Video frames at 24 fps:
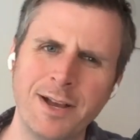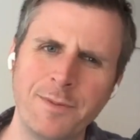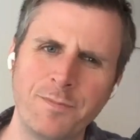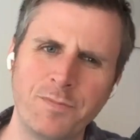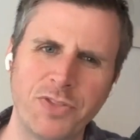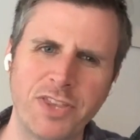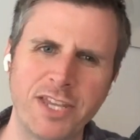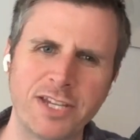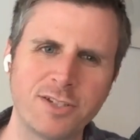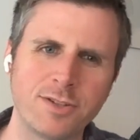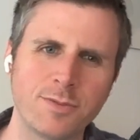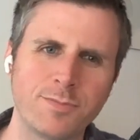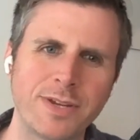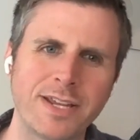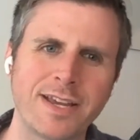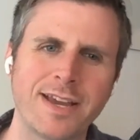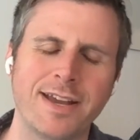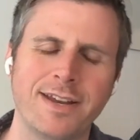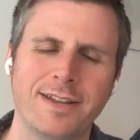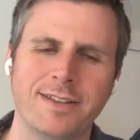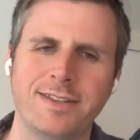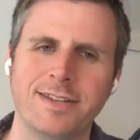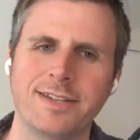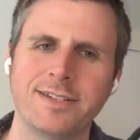This would be
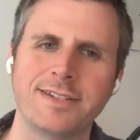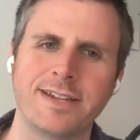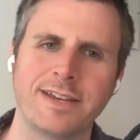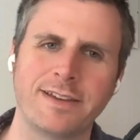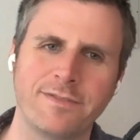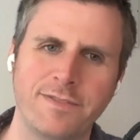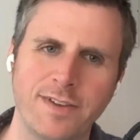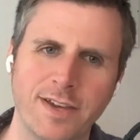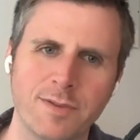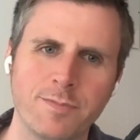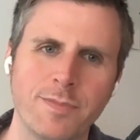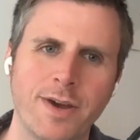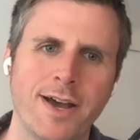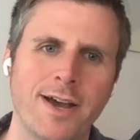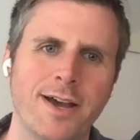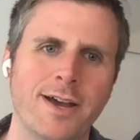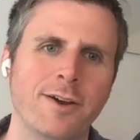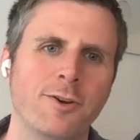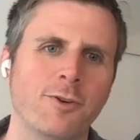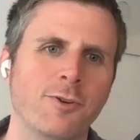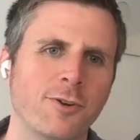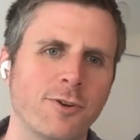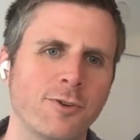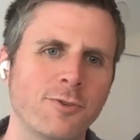kind of things like
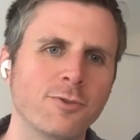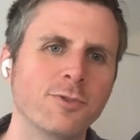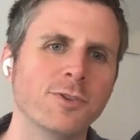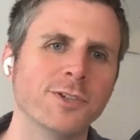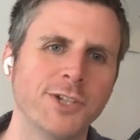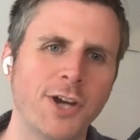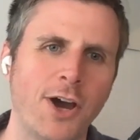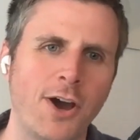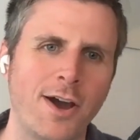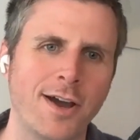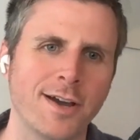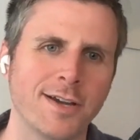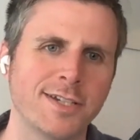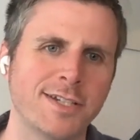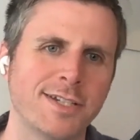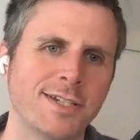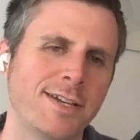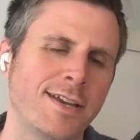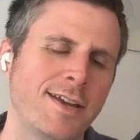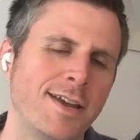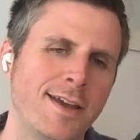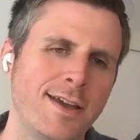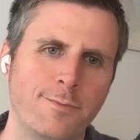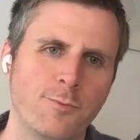Figma or Google Docs,
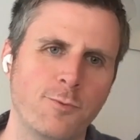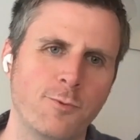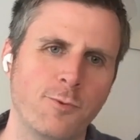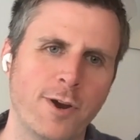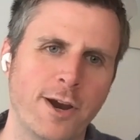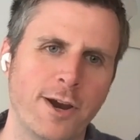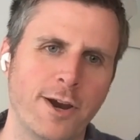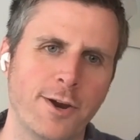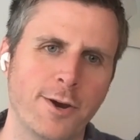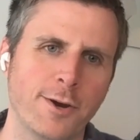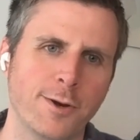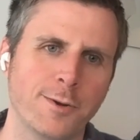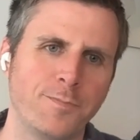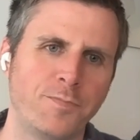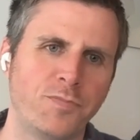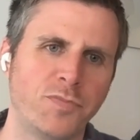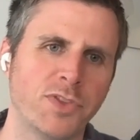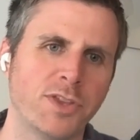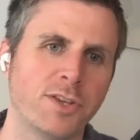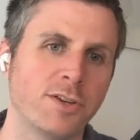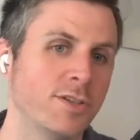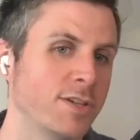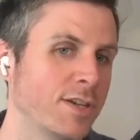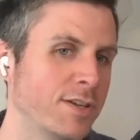where
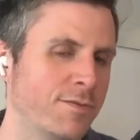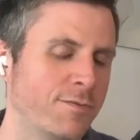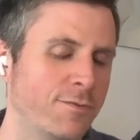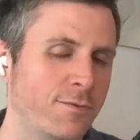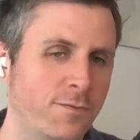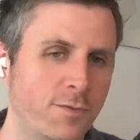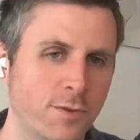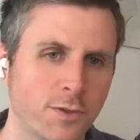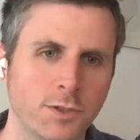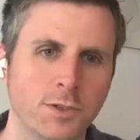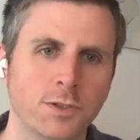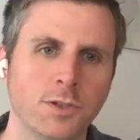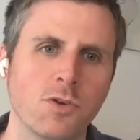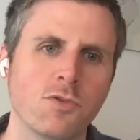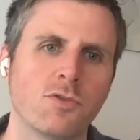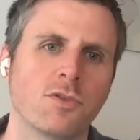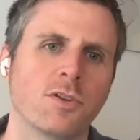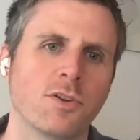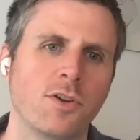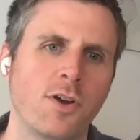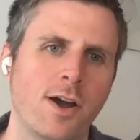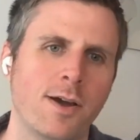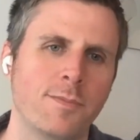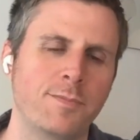there's a full local
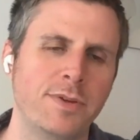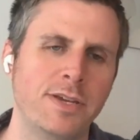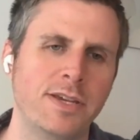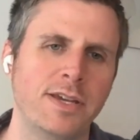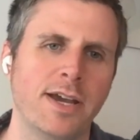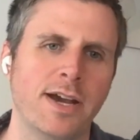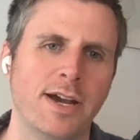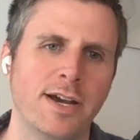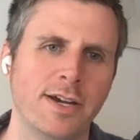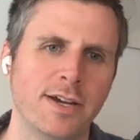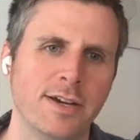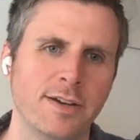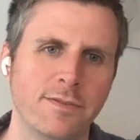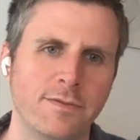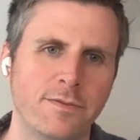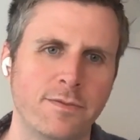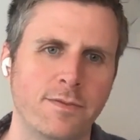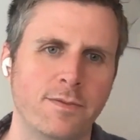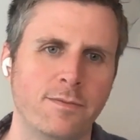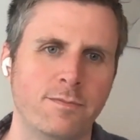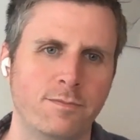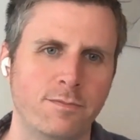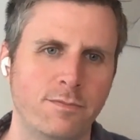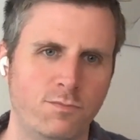copy of
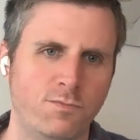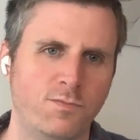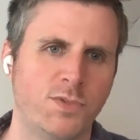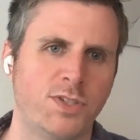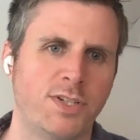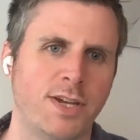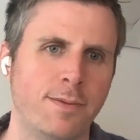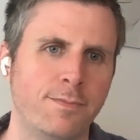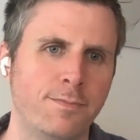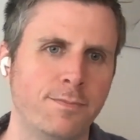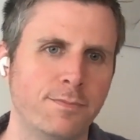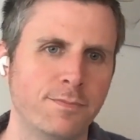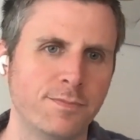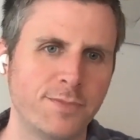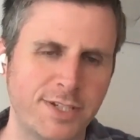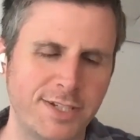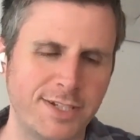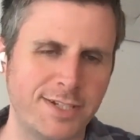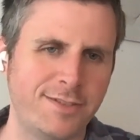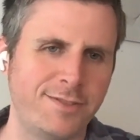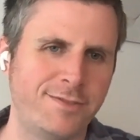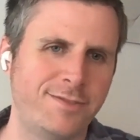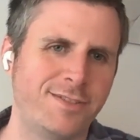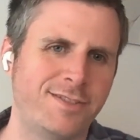some
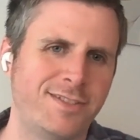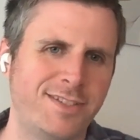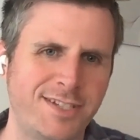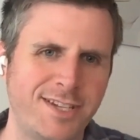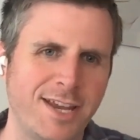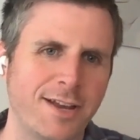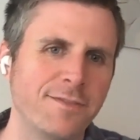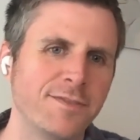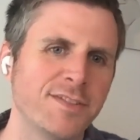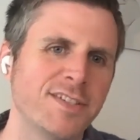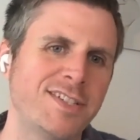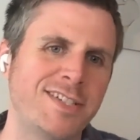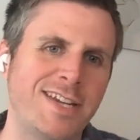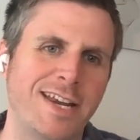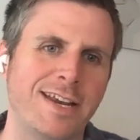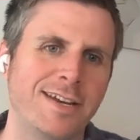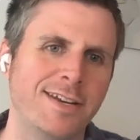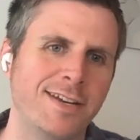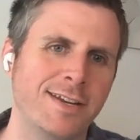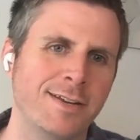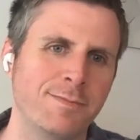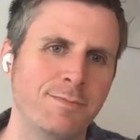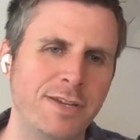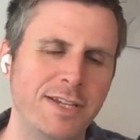
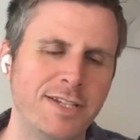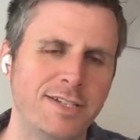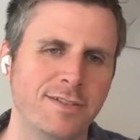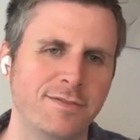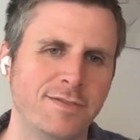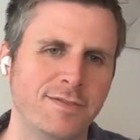self-standing piece of